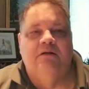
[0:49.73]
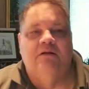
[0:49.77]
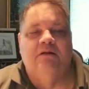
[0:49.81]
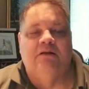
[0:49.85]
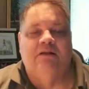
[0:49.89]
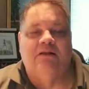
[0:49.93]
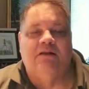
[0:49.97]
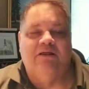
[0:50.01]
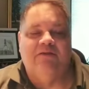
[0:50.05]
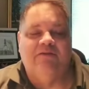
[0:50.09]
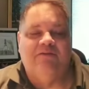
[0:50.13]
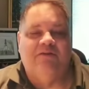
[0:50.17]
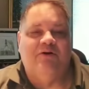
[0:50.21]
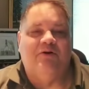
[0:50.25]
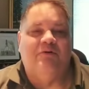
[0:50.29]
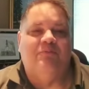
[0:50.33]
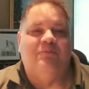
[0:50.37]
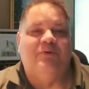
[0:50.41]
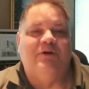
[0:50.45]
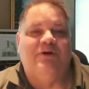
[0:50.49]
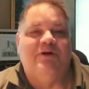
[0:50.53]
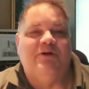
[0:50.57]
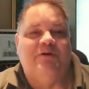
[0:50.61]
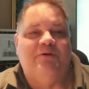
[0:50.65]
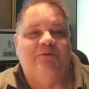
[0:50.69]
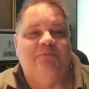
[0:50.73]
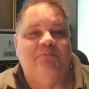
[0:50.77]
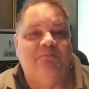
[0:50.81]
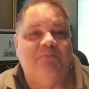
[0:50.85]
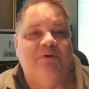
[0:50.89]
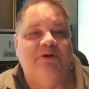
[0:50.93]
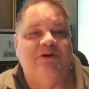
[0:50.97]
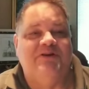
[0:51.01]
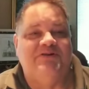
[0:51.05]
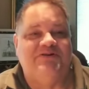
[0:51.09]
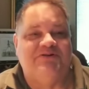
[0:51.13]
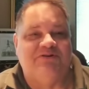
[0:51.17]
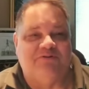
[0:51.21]
Let there be
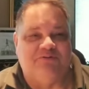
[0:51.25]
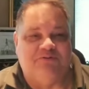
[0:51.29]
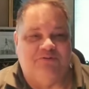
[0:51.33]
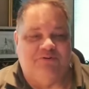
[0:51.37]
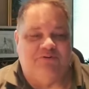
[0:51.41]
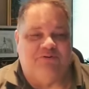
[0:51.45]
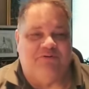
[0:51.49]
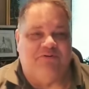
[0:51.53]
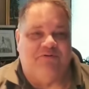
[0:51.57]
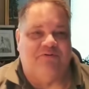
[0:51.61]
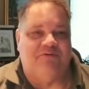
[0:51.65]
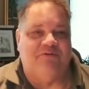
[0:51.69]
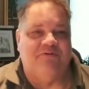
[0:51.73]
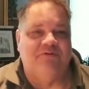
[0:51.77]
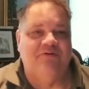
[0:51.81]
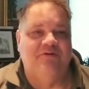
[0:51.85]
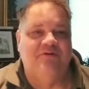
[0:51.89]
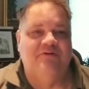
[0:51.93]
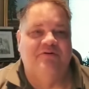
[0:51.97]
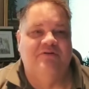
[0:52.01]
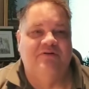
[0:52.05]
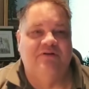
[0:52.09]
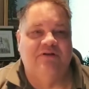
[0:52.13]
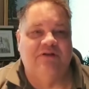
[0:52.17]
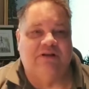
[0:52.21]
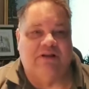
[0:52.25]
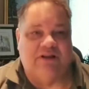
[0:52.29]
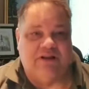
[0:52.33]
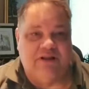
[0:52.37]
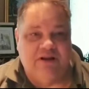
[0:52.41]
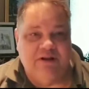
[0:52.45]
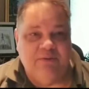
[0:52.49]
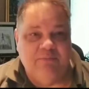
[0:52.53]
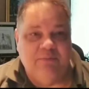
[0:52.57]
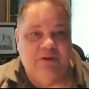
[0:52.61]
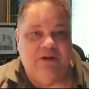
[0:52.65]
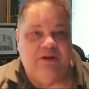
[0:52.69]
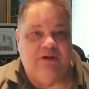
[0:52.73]
peace on earth, and let
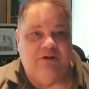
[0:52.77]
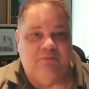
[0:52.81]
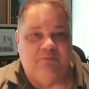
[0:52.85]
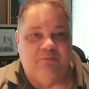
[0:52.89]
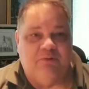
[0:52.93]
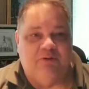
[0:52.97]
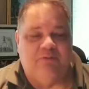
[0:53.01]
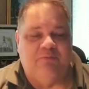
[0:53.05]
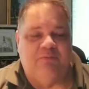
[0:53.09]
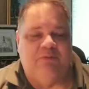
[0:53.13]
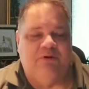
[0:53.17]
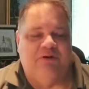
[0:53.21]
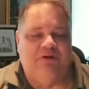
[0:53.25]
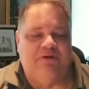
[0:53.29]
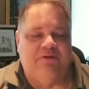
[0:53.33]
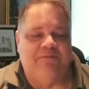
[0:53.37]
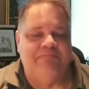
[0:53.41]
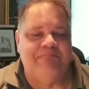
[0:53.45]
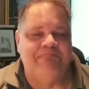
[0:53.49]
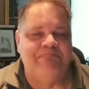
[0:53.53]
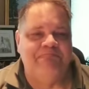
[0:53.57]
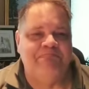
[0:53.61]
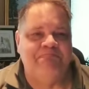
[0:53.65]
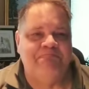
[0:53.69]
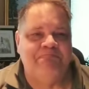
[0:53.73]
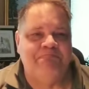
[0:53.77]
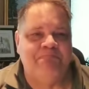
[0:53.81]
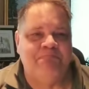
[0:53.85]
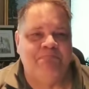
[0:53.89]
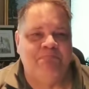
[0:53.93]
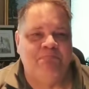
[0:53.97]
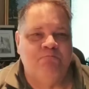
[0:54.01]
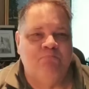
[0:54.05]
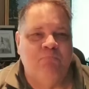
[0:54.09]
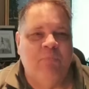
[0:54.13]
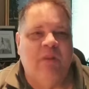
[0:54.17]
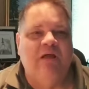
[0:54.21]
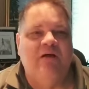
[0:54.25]
it begin with me.
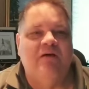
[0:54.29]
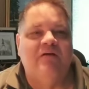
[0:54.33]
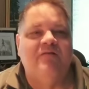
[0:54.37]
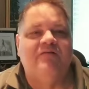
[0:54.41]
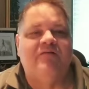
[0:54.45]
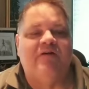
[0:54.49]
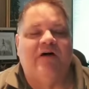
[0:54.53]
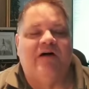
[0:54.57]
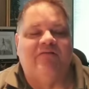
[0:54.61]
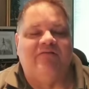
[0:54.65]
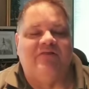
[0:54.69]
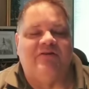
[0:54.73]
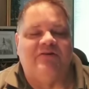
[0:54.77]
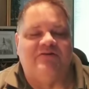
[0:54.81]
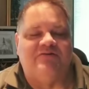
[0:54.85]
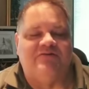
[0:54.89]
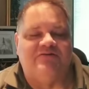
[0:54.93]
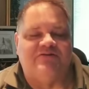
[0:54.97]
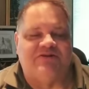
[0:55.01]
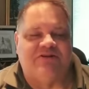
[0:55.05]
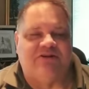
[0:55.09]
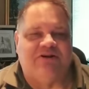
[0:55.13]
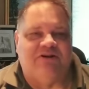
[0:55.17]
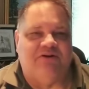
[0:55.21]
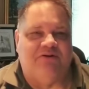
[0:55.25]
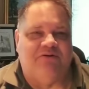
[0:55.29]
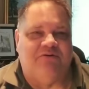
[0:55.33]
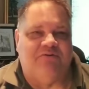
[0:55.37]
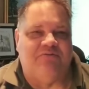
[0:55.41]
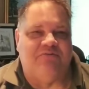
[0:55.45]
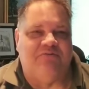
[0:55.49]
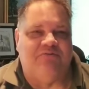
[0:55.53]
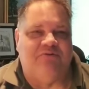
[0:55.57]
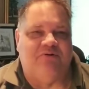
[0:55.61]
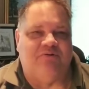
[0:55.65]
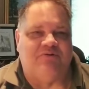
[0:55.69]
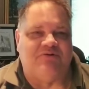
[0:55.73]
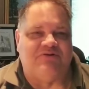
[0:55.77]
Five years ago,
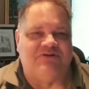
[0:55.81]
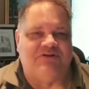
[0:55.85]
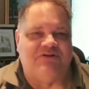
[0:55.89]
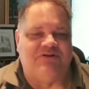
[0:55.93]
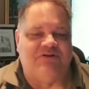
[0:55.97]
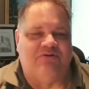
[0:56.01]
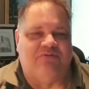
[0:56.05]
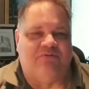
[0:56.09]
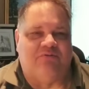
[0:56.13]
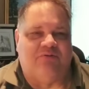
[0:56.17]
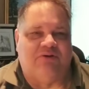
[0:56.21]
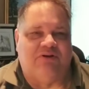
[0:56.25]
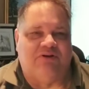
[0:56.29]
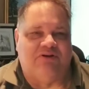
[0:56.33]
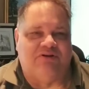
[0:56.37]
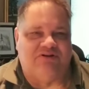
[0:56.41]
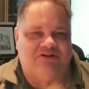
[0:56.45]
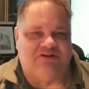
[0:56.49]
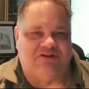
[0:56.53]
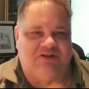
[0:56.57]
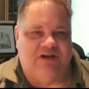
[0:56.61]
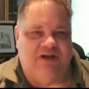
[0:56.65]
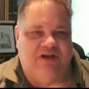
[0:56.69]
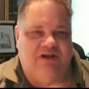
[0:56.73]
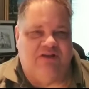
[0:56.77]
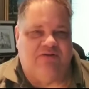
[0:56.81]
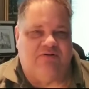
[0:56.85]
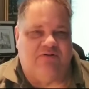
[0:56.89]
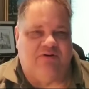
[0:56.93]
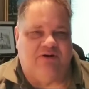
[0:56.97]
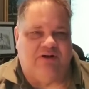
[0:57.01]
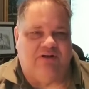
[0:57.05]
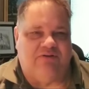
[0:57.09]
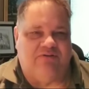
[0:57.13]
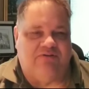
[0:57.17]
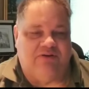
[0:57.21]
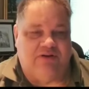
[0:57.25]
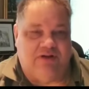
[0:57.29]
there was an interreligious gathering
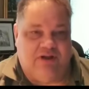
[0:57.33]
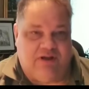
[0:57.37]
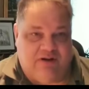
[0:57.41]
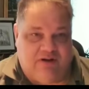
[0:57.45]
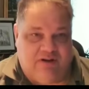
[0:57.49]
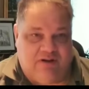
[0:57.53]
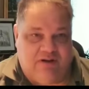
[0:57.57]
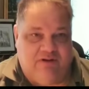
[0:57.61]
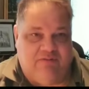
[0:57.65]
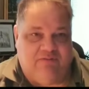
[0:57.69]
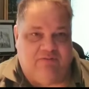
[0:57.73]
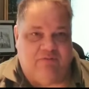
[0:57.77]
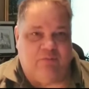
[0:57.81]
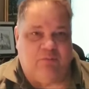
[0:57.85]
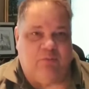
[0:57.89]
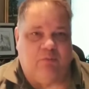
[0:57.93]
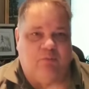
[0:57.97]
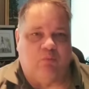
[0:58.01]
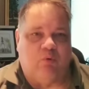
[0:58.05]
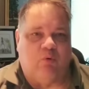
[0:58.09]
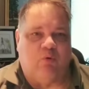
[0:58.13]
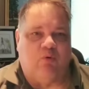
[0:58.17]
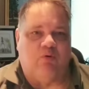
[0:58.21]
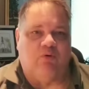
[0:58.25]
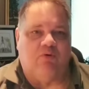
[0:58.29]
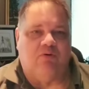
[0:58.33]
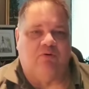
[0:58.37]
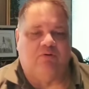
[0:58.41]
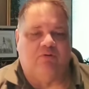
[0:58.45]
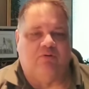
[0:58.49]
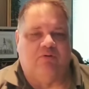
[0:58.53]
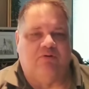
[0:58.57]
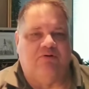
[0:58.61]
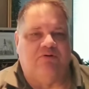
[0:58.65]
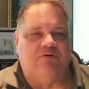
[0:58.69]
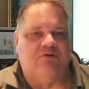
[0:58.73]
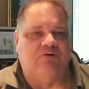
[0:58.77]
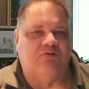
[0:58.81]
at the 9 11 Memorial
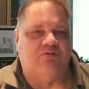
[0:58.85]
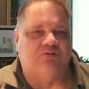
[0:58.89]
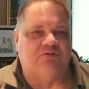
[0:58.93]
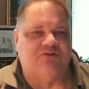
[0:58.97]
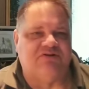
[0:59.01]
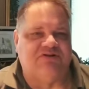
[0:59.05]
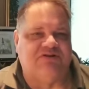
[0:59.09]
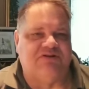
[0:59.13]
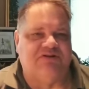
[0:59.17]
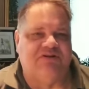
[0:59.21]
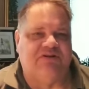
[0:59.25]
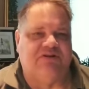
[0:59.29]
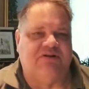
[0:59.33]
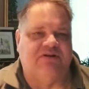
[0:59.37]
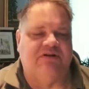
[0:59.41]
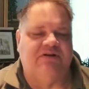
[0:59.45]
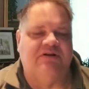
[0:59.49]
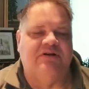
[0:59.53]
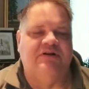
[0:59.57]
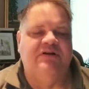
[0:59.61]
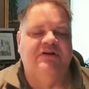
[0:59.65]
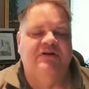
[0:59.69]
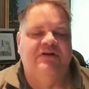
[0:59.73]
in New York City.